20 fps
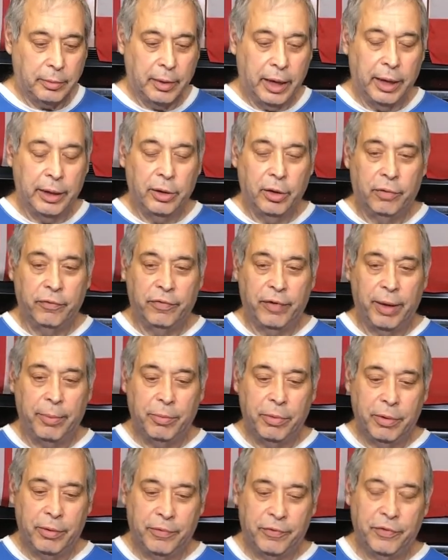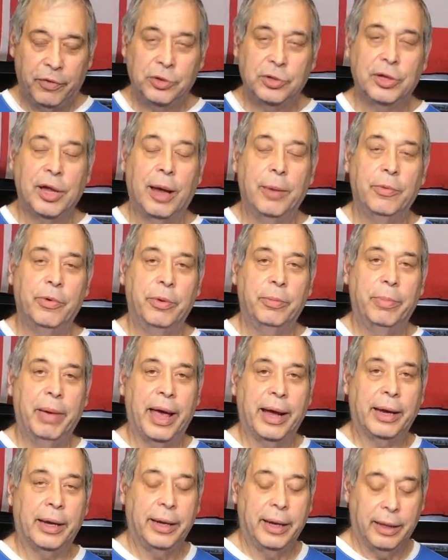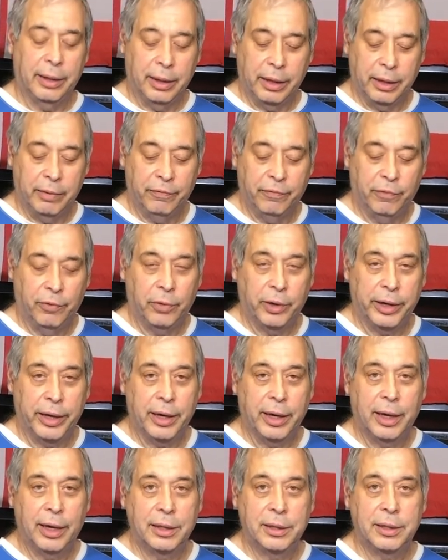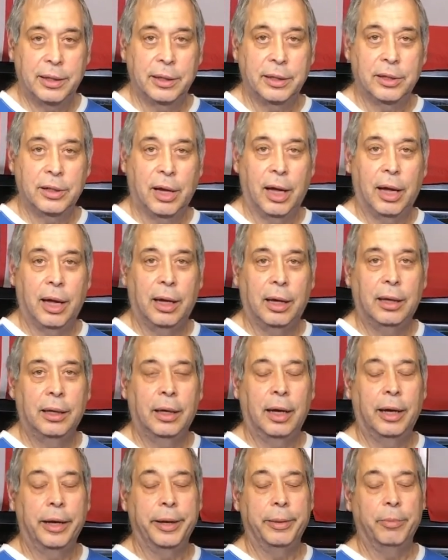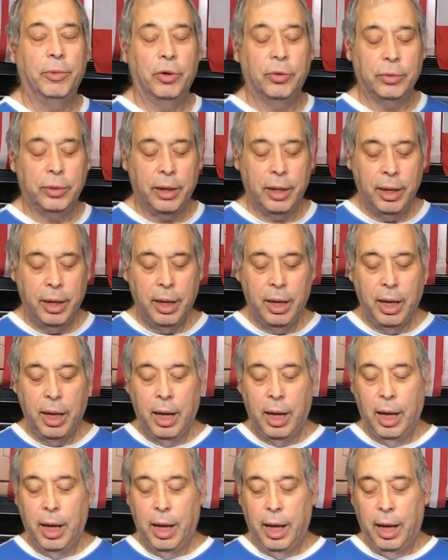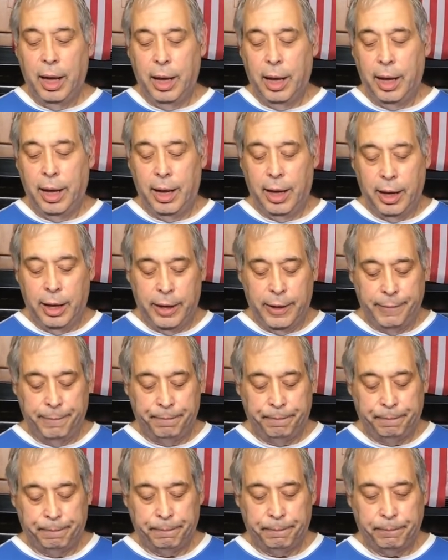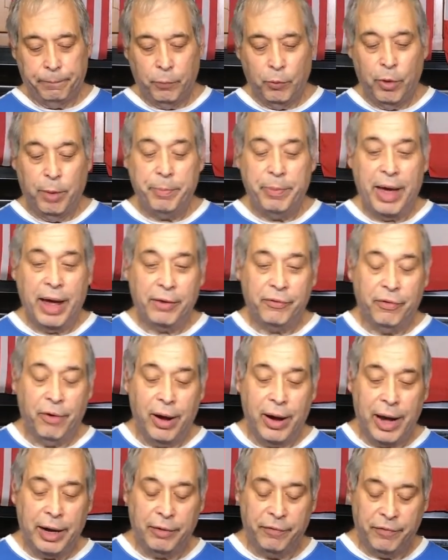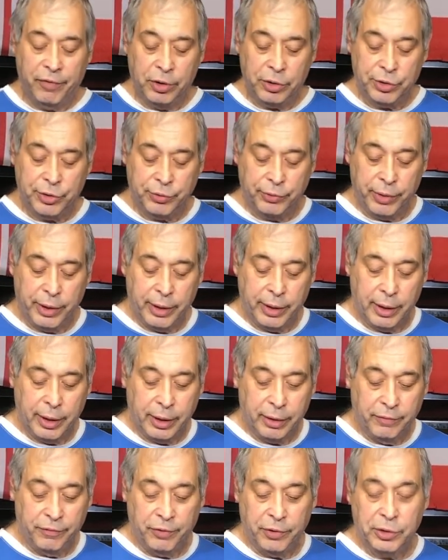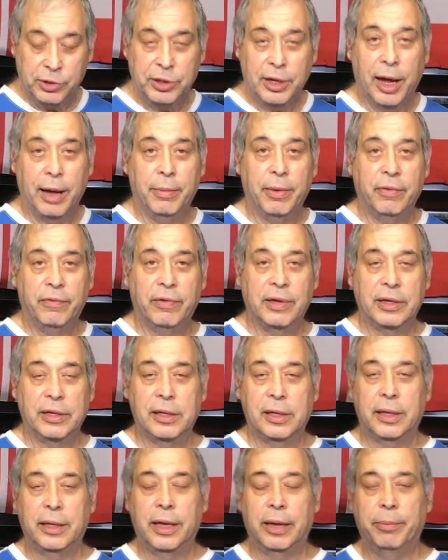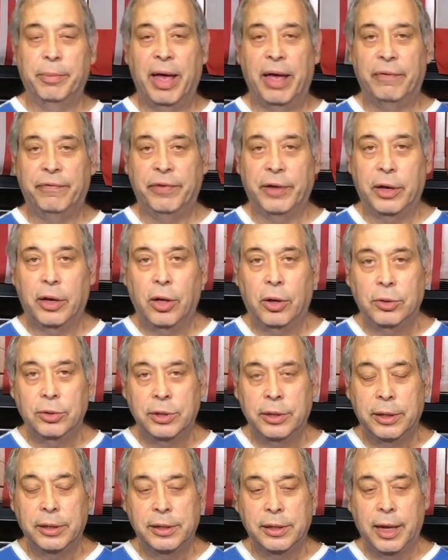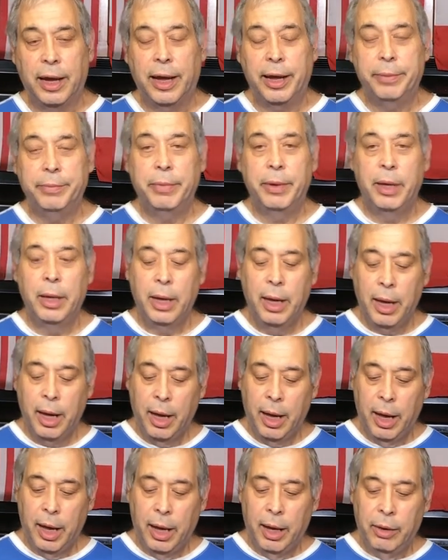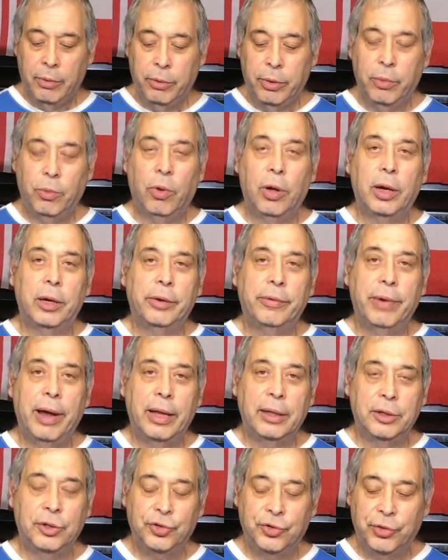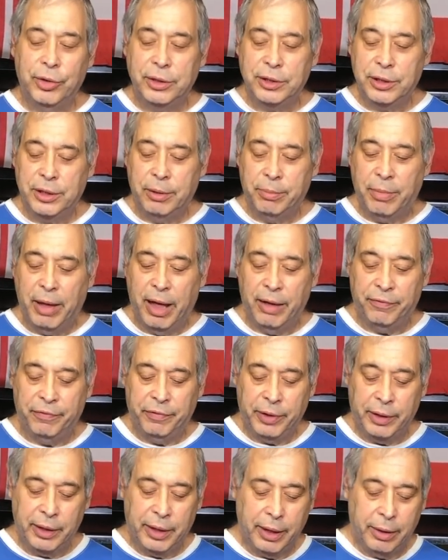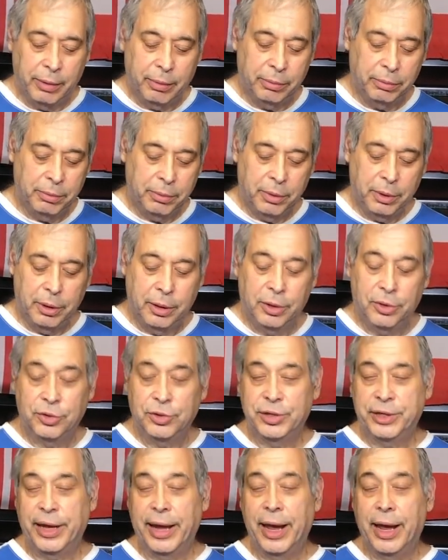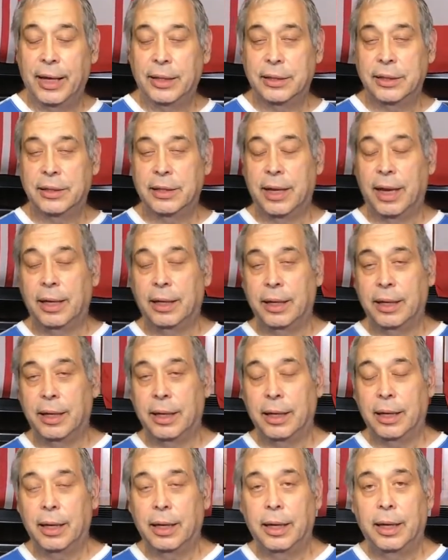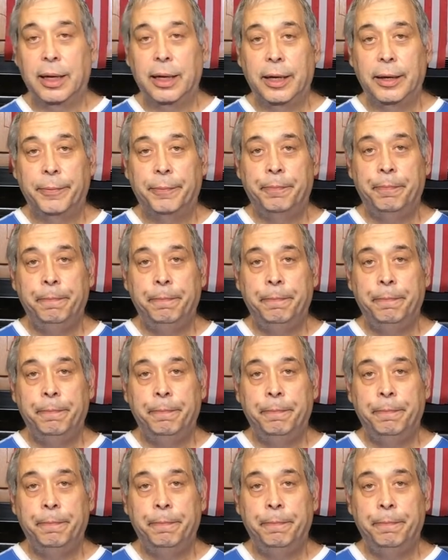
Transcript: in November, first time we were back in Italy in 40 years since our honeymoon, uh, went back for our anniversary, and the first time I visited the Amalfi Coast this time, we walking around the streets in Amalfi, and they have little stands selling uh,